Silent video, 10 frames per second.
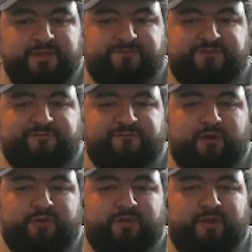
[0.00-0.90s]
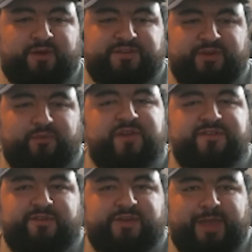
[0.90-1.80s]
if they followed along the
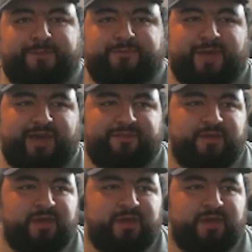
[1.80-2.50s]
original game's path,